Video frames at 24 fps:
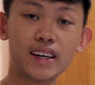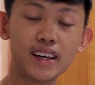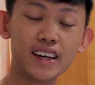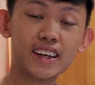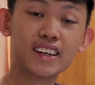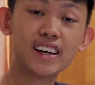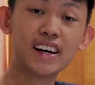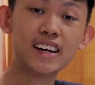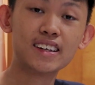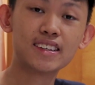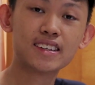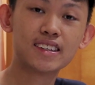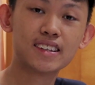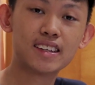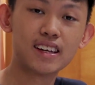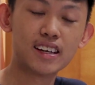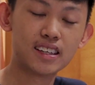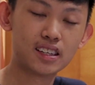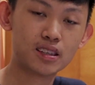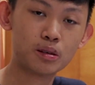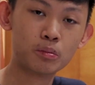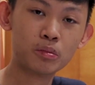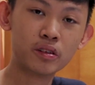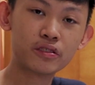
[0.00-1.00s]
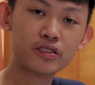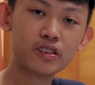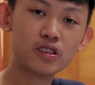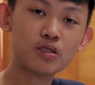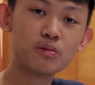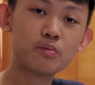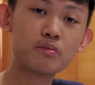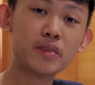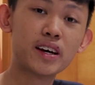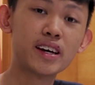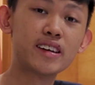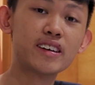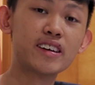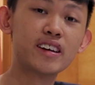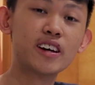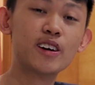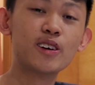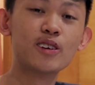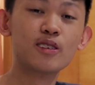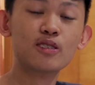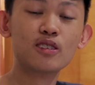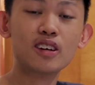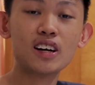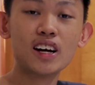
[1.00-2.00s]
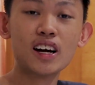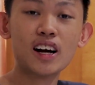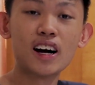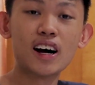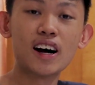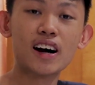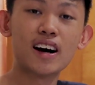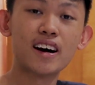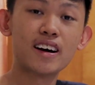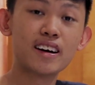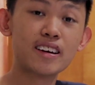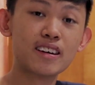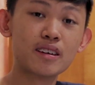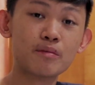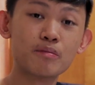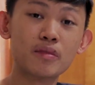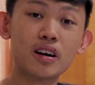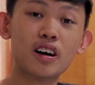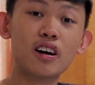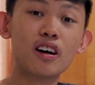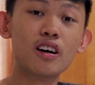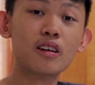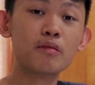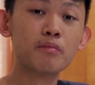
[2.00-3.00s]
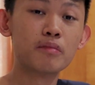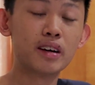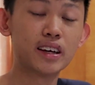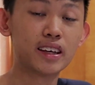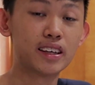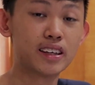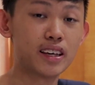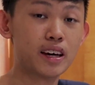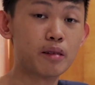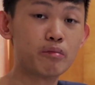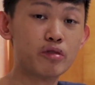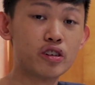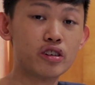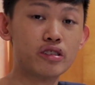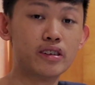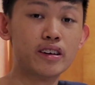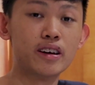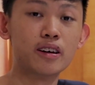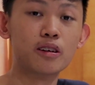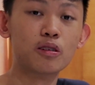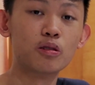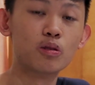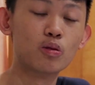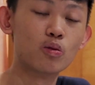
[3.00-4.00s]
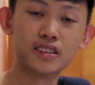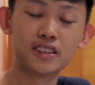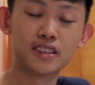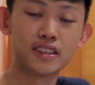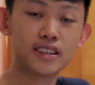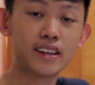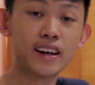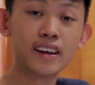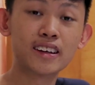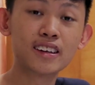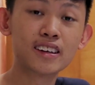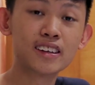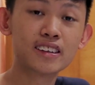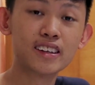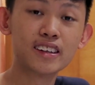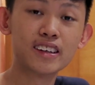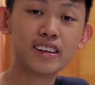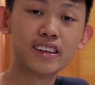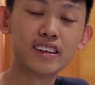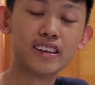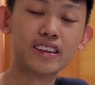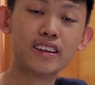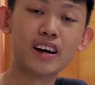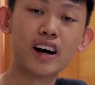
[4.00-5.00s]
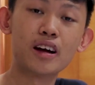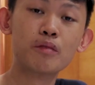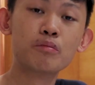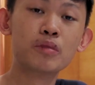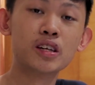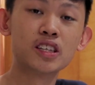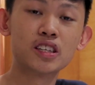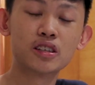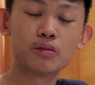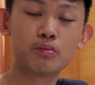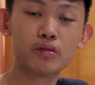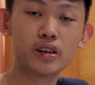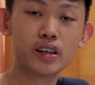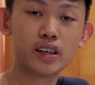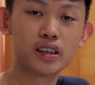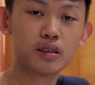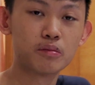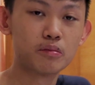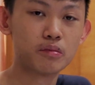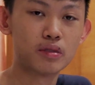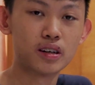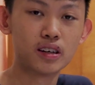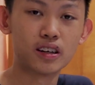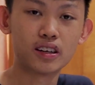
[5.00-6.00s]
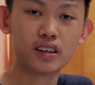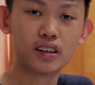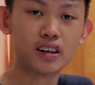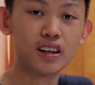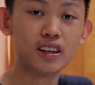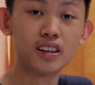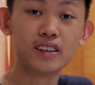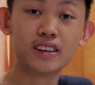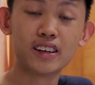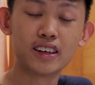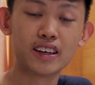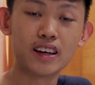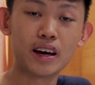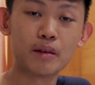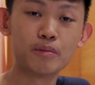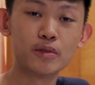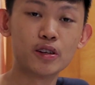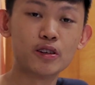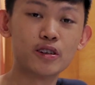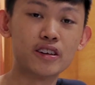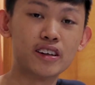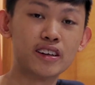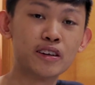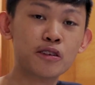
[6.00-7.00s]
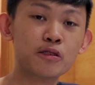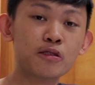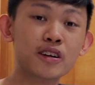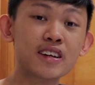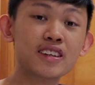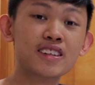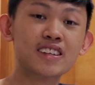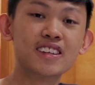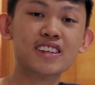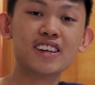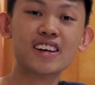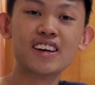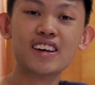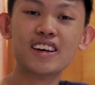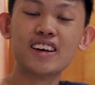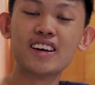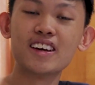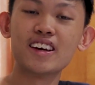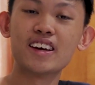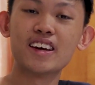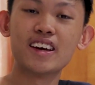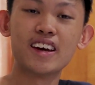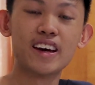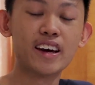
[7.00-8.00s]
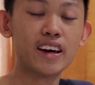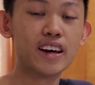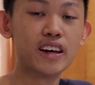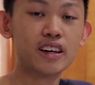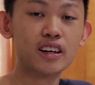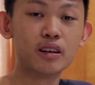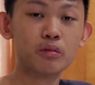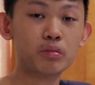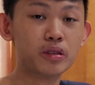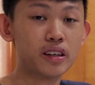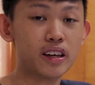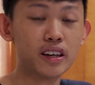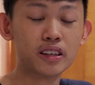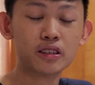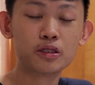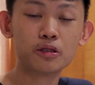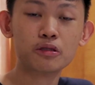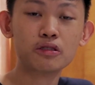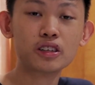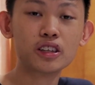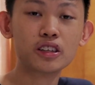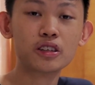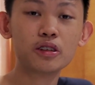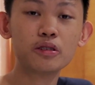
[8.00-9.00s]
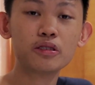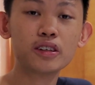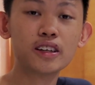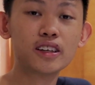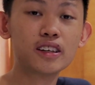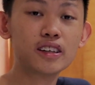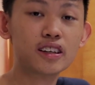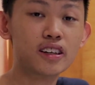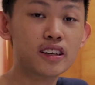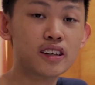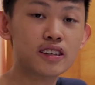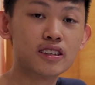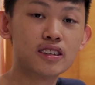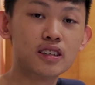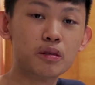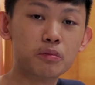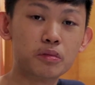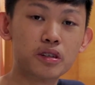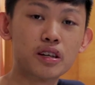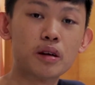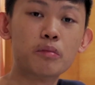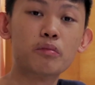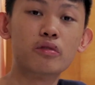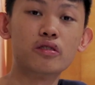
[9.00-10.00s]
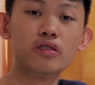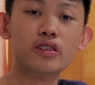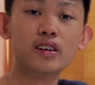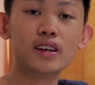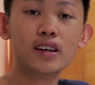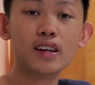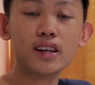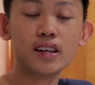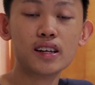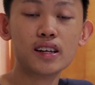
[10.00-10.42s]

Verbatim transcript: Hey guys, as some of you may know, I am on my gap year now. It's technically a 9 months break, but I call it a gap year anyways, and I'll be entering uni this September.